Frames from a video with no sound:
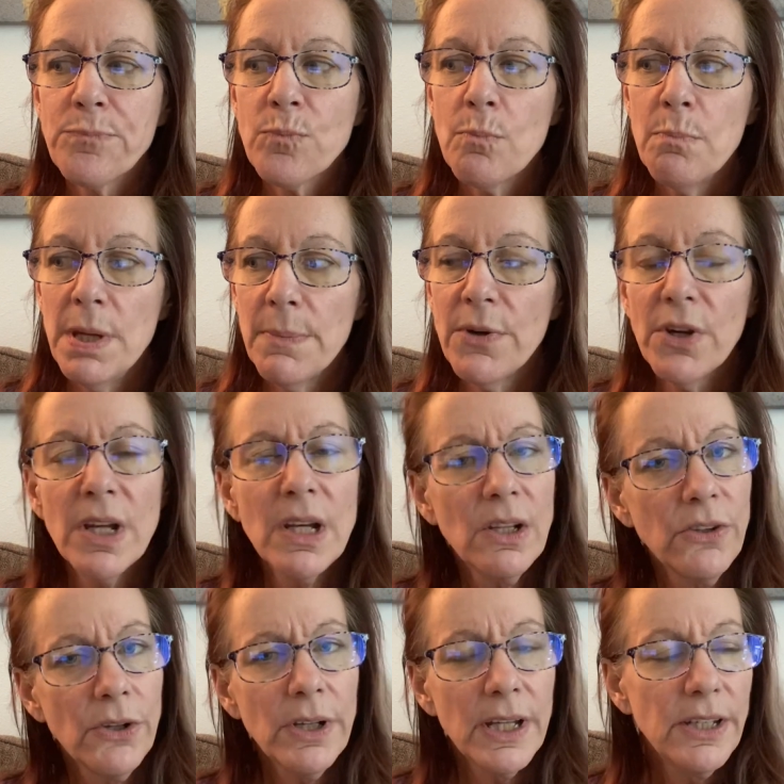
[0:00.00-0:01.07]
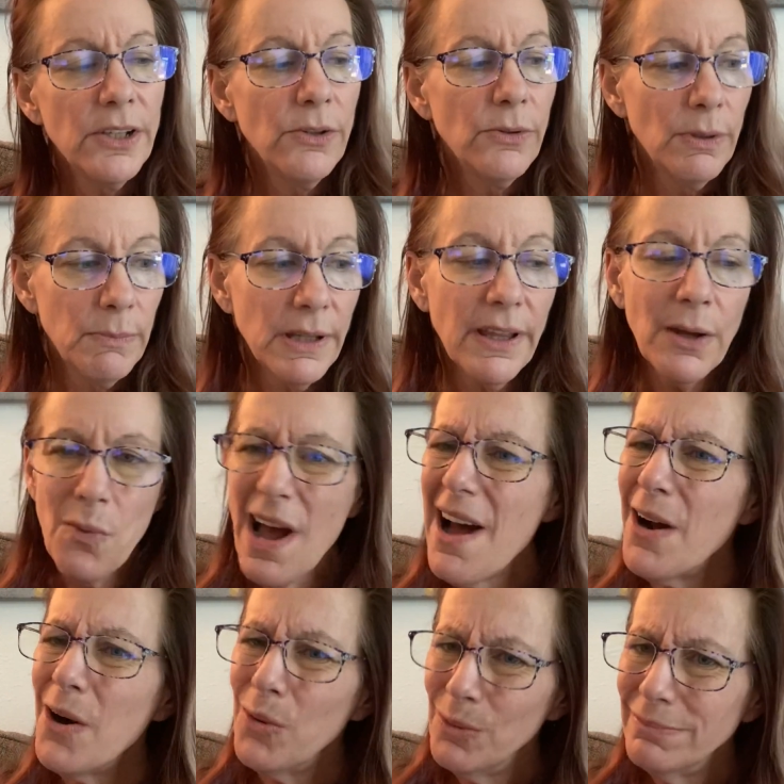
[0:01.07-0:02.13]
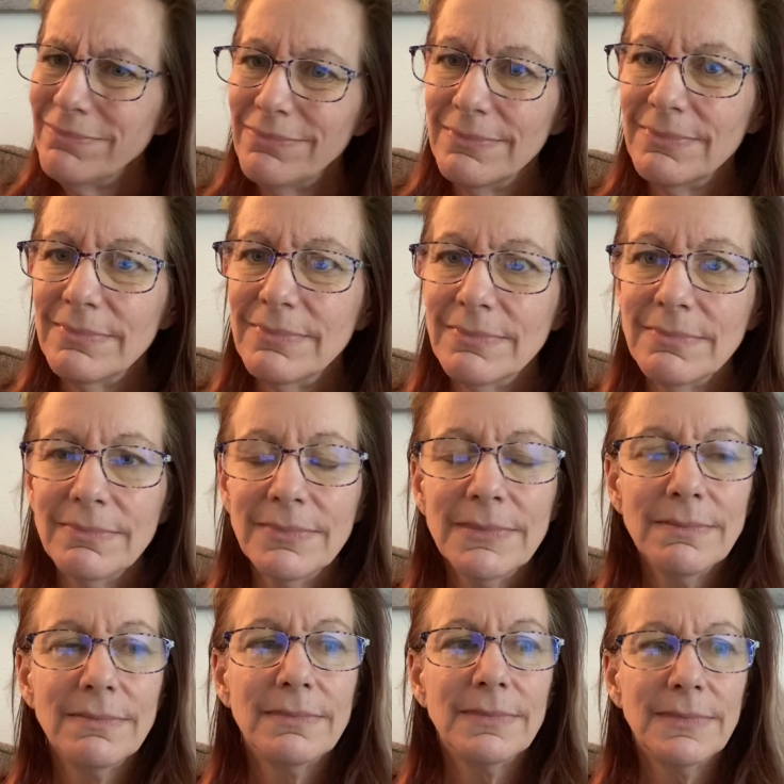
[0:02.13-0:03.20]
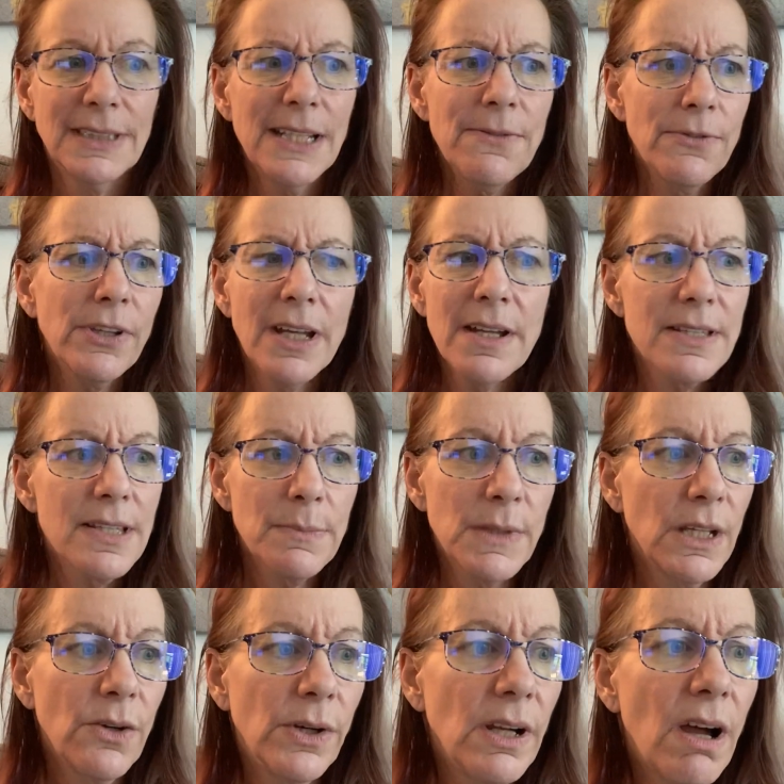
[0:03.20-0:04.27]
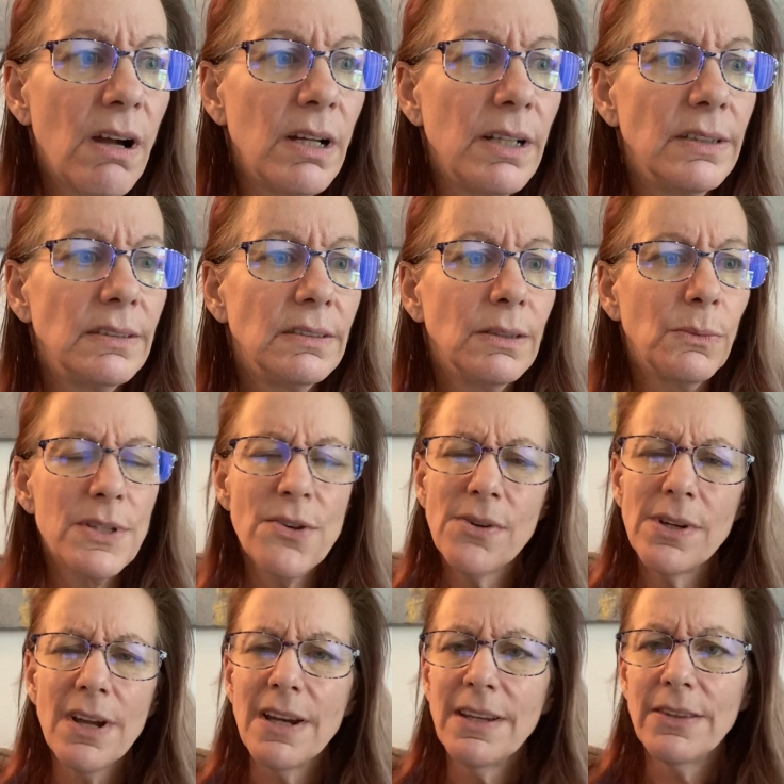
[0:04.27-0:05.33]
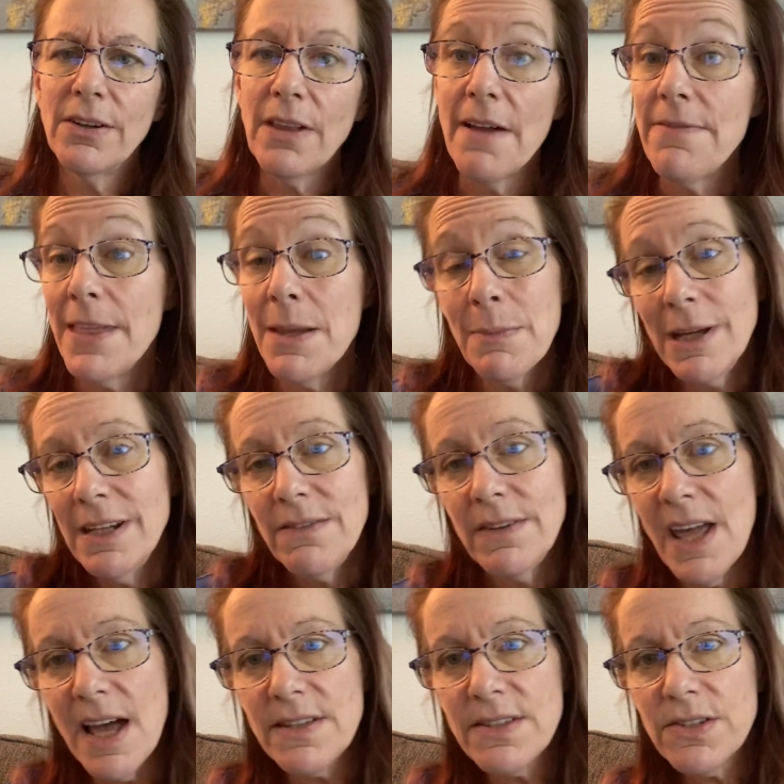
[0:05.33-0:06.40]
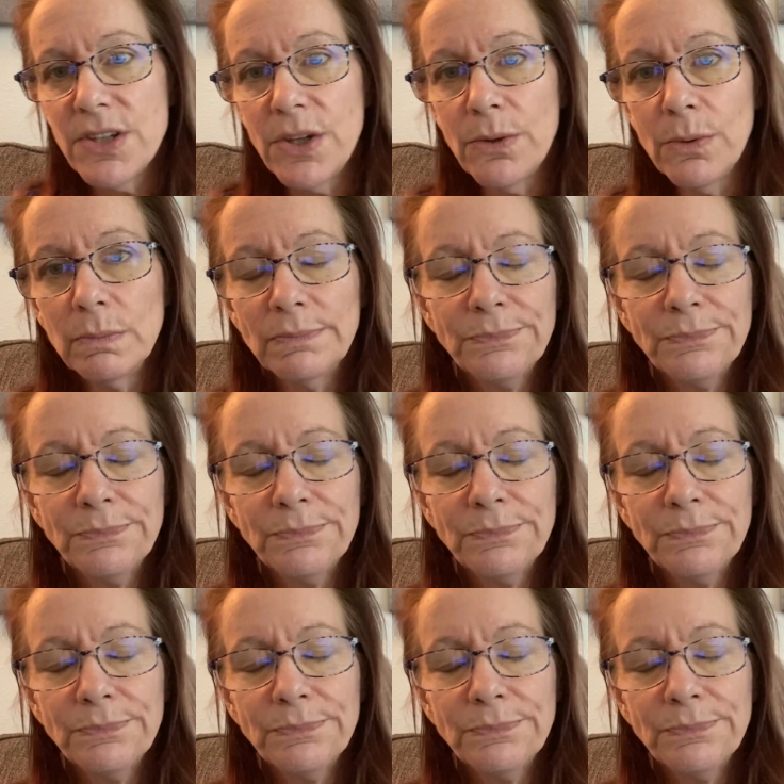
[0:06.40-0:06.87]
people are going to look at you and be like, wow, they've really got something going on. What's going on in their life? They might even ask you.